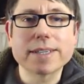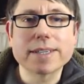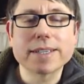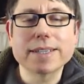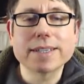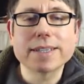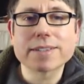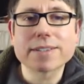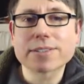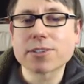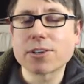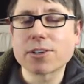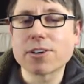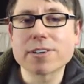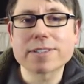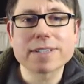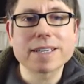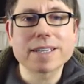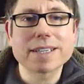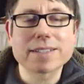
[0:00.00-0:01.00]

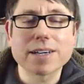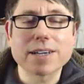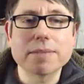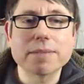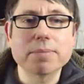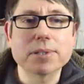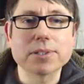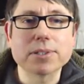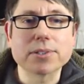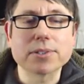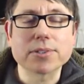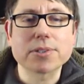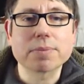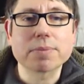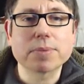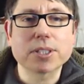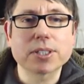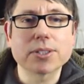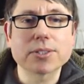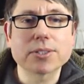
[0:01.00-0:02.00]
song examples,
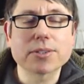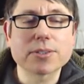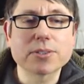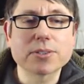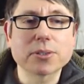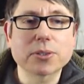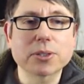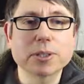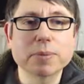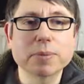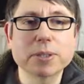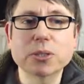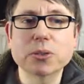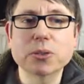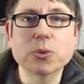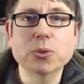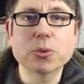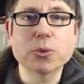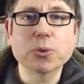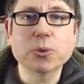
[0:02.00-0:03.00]
because it's not going to be
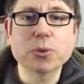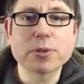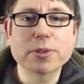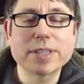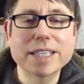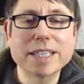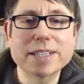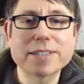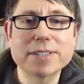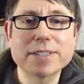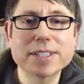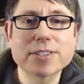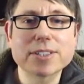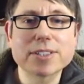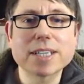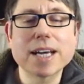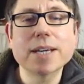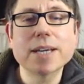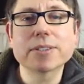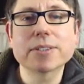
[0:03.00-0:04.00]
all theory
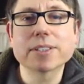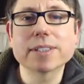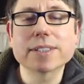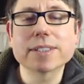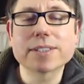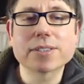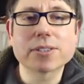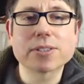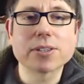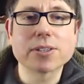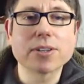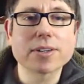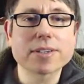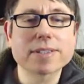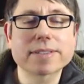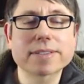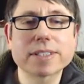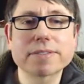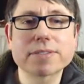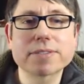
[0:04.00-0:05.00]
today. We're going to listen to lots of
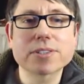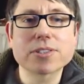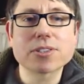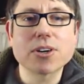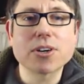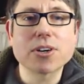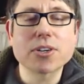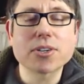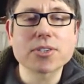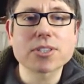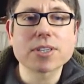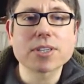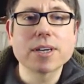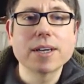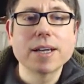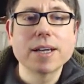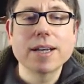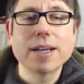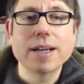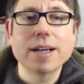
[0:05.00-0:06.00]
different songs,
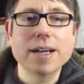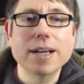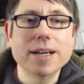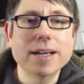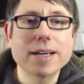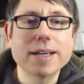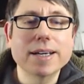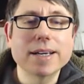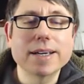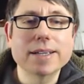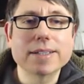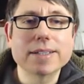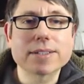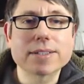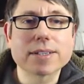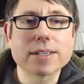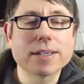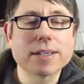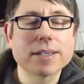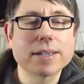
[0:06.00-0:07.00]
and
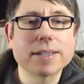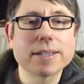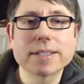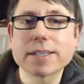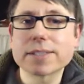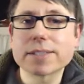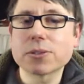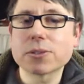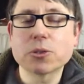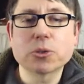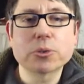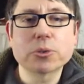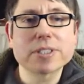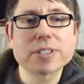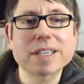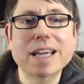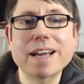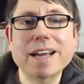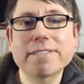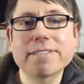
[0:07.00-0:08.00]
there's always,
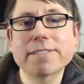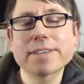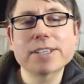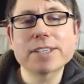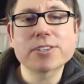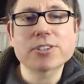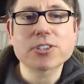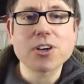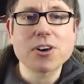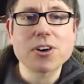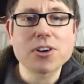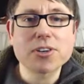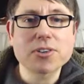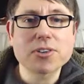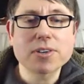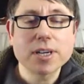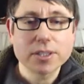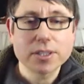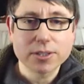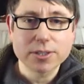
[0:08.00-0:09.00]
every song,
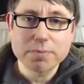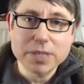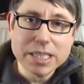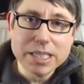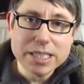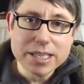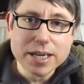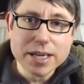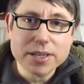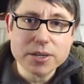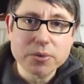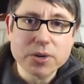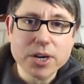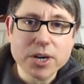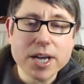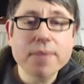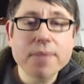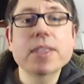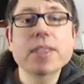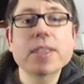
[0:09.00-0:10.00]
to me
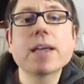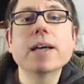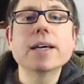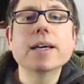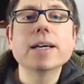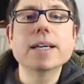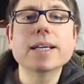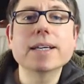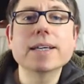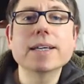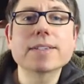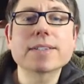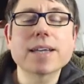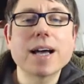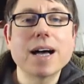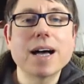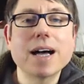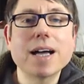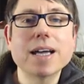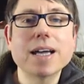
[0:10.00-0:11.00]
anyway, is
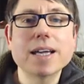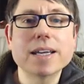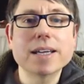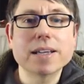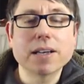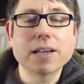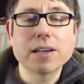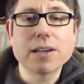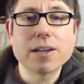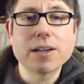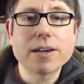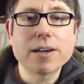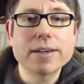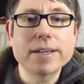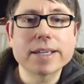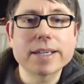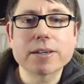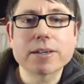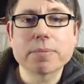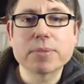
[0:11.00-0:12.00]
a
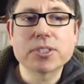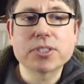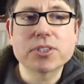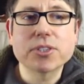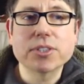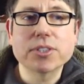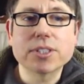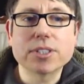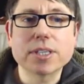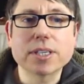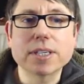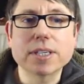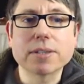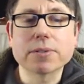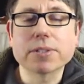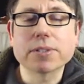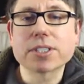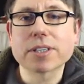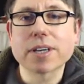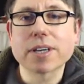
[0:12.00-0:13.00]
learning opportunity,
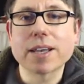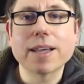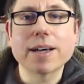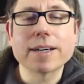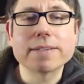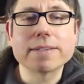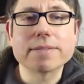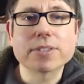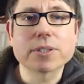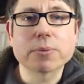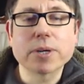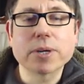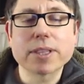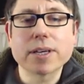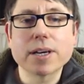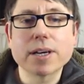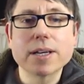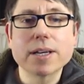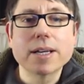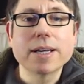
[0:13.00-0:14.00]
which I love. So
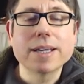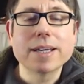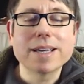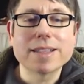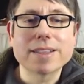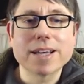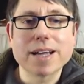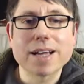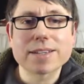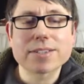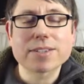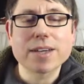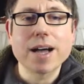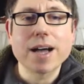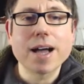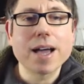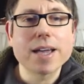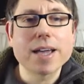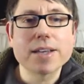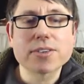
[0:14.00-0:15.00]
whether that's
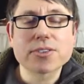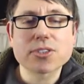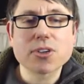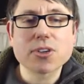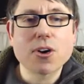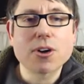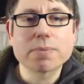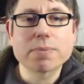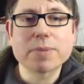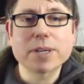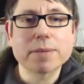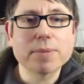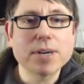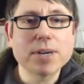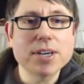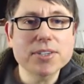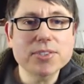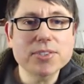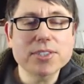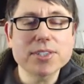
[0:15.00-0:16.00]
a song by the
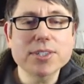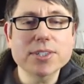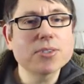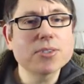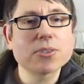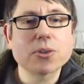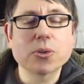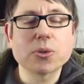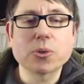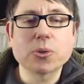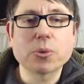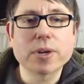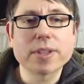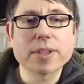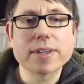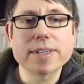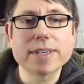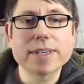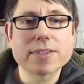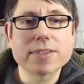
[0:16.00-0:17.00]
masters, or
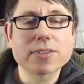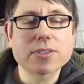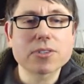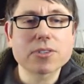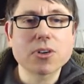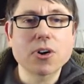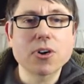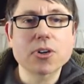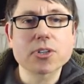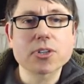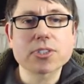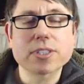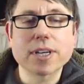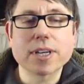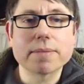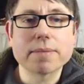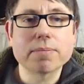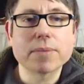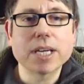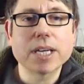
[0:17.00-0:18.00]
whether it's songs
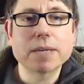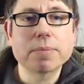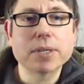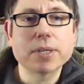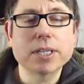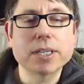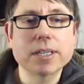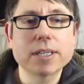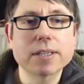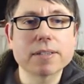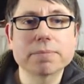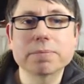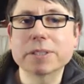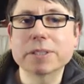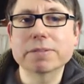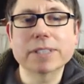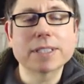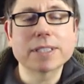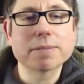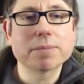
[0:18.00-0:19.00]
that maybe have been
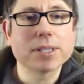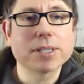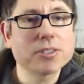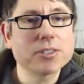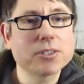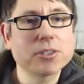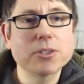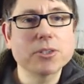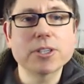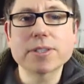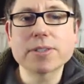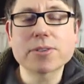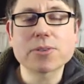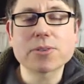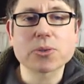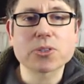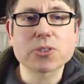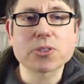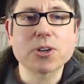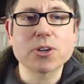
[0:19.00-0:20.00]
written by students, or
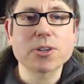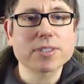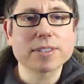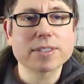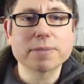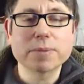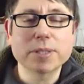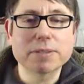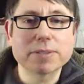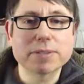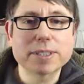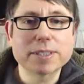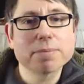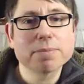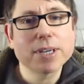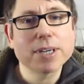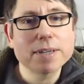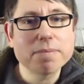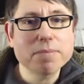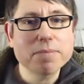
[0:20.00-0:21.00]
songs that have been written
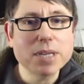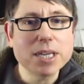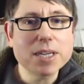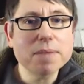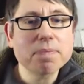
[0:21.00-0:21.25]
by me,